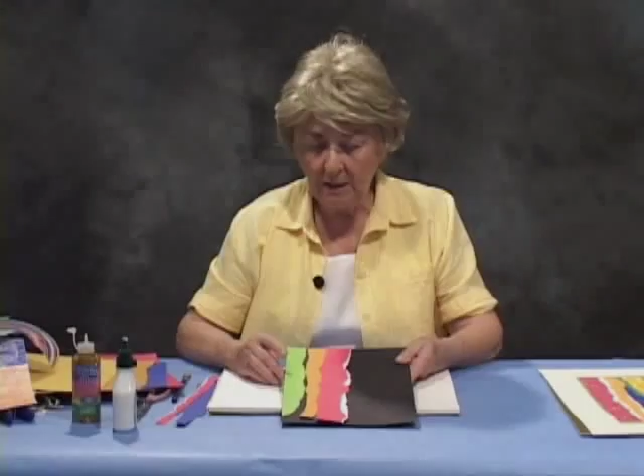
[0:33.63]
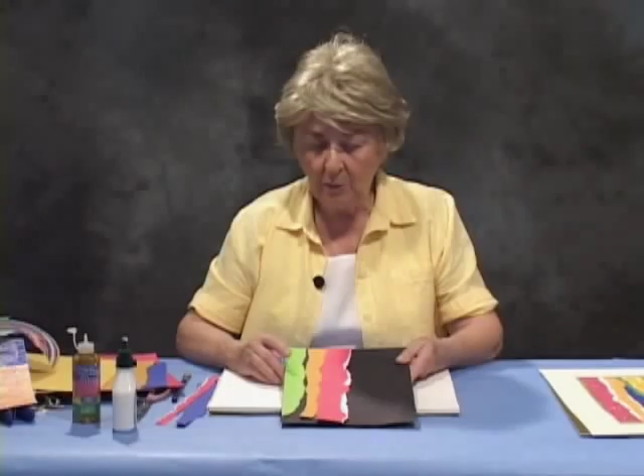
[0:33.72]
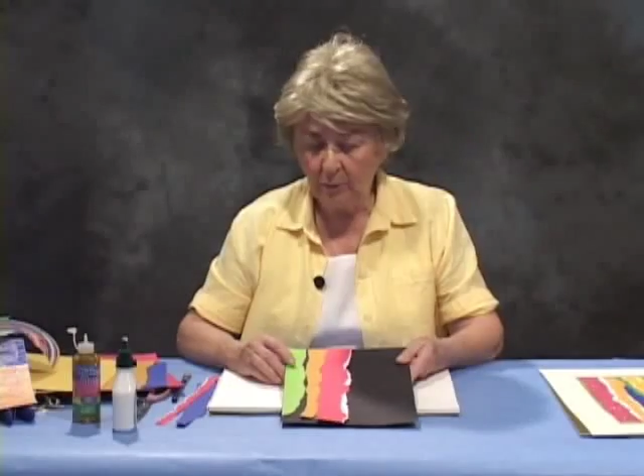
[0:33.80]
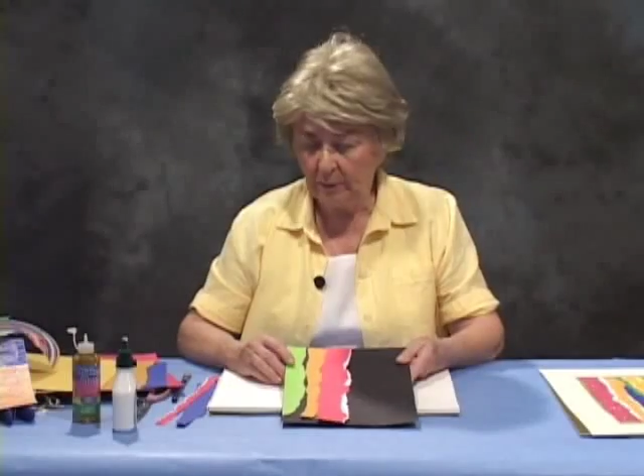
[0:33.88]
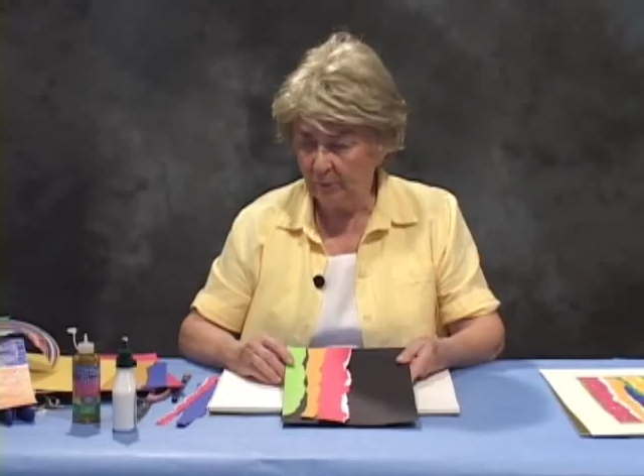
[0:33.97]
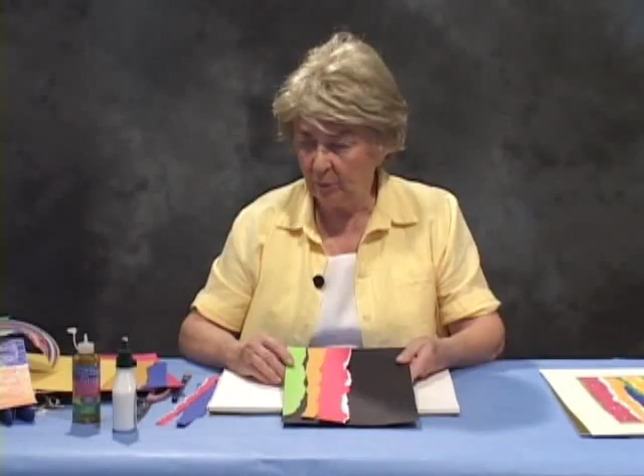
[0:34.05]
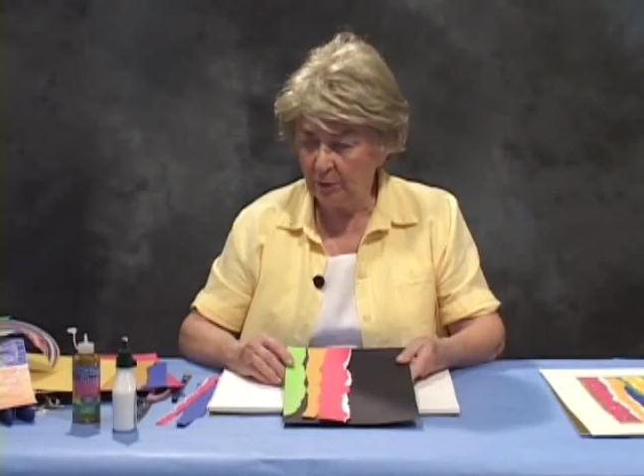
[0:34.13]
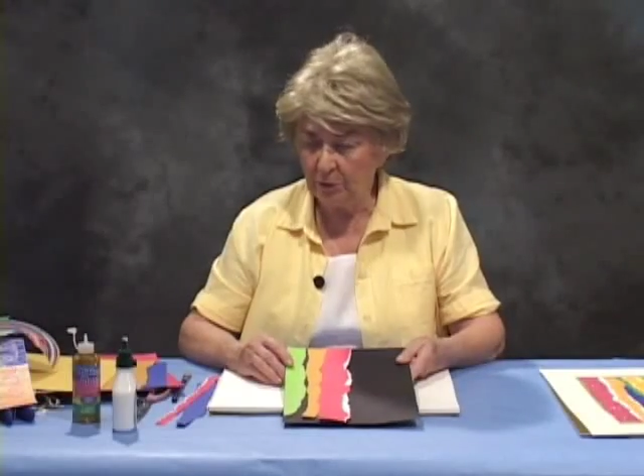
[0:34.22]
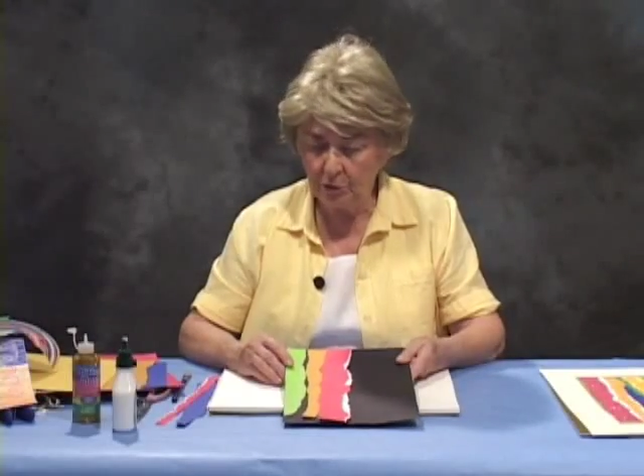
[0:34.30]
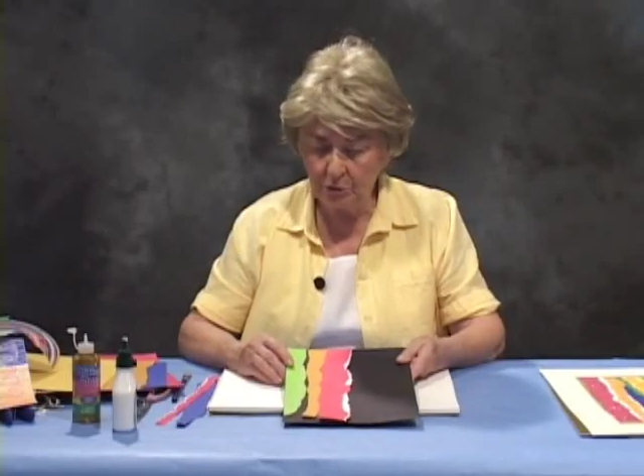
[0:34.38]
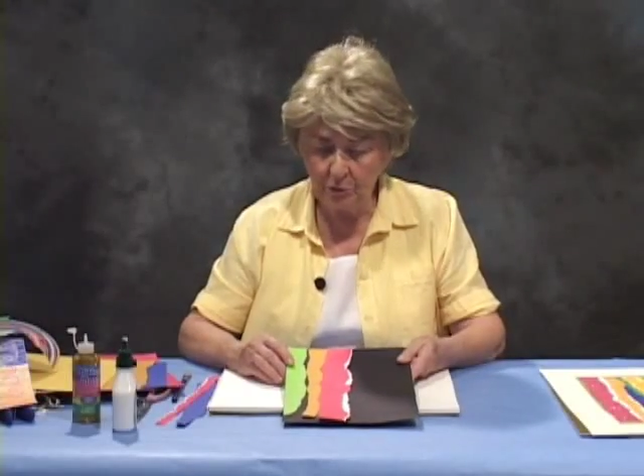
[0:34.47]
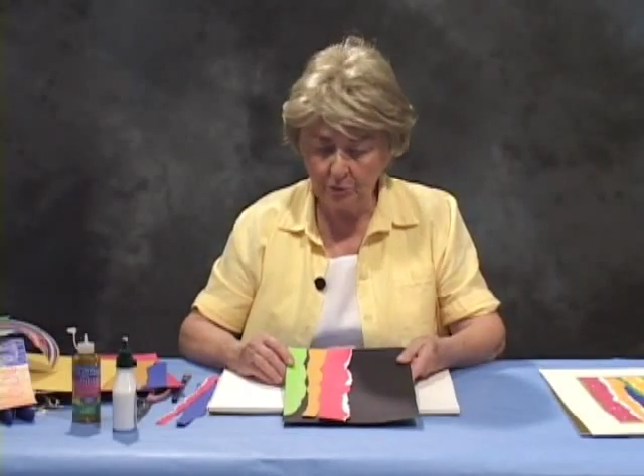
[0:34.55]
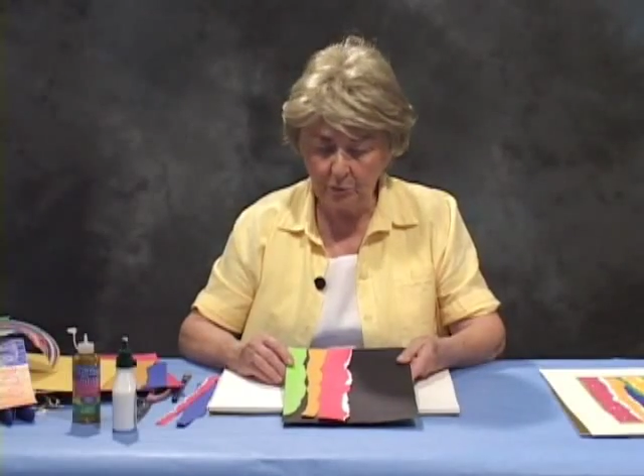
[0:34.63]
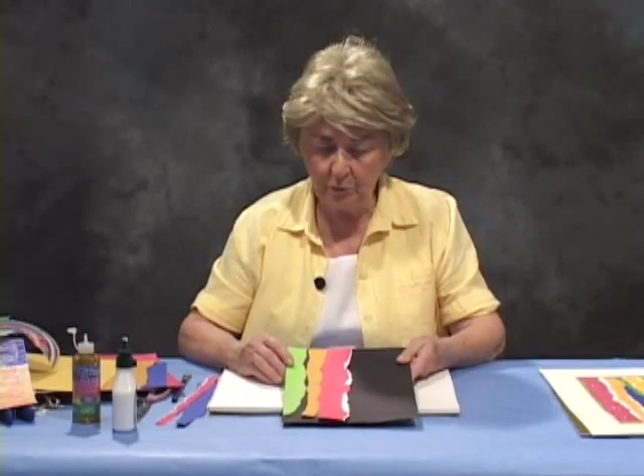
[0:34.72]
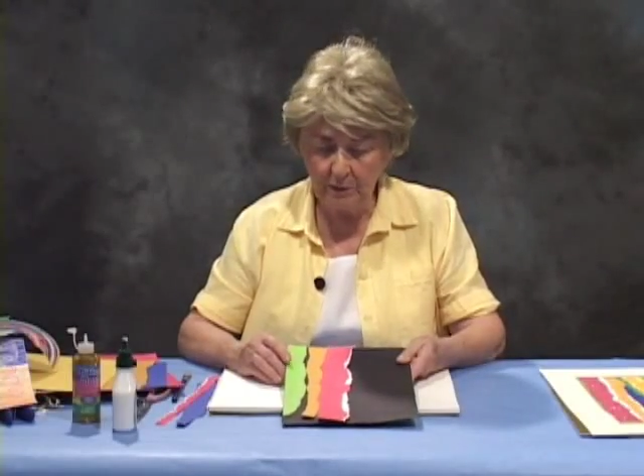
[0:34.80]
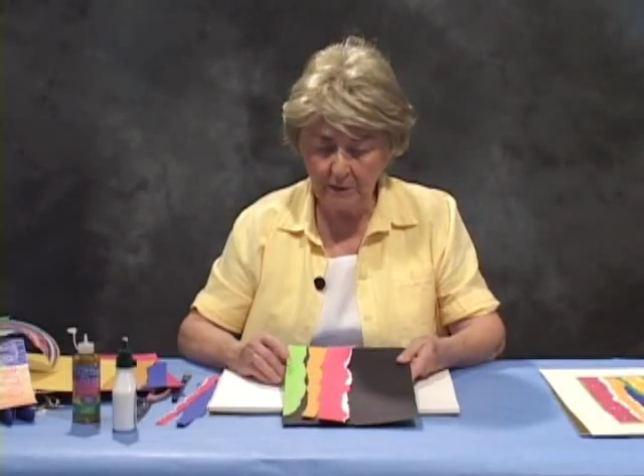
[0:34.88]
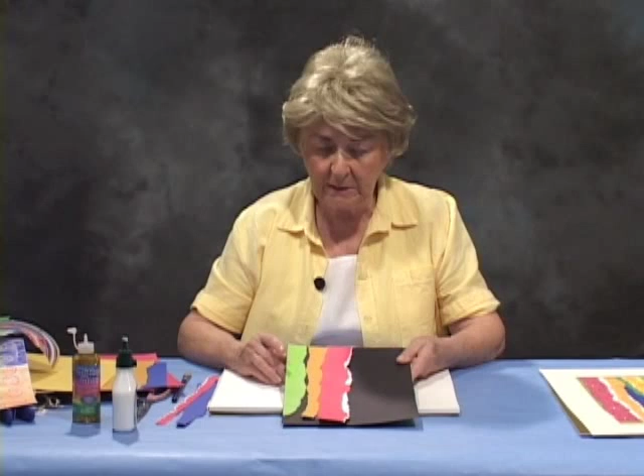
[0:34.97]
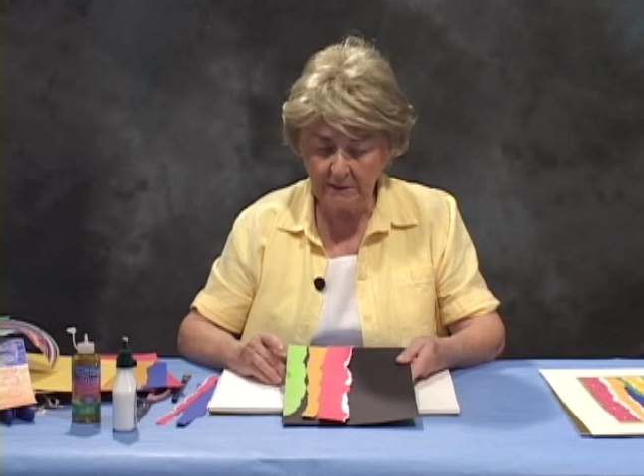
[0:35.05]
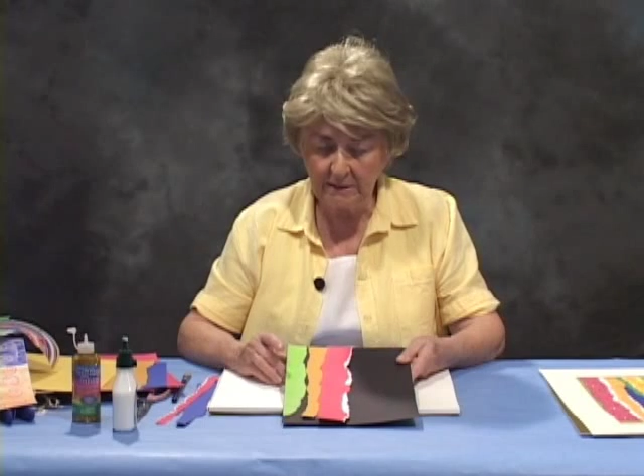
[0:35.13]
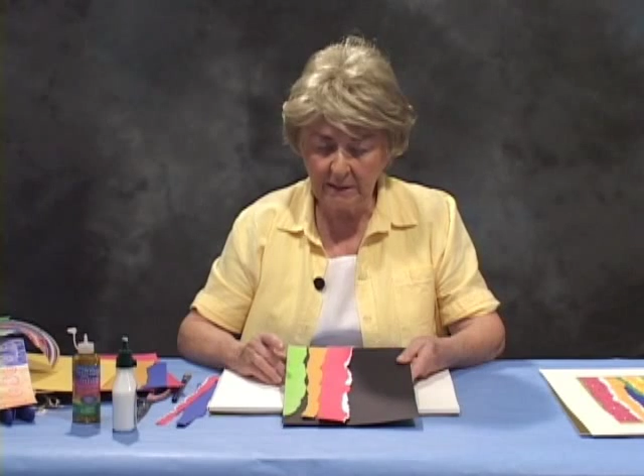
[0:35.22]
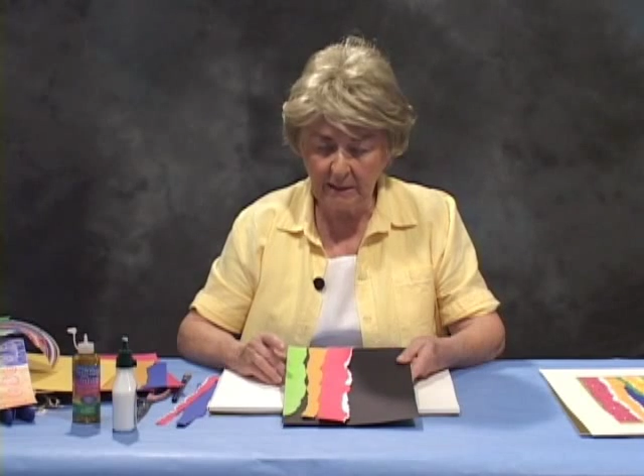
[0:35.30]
now what I'm going to do is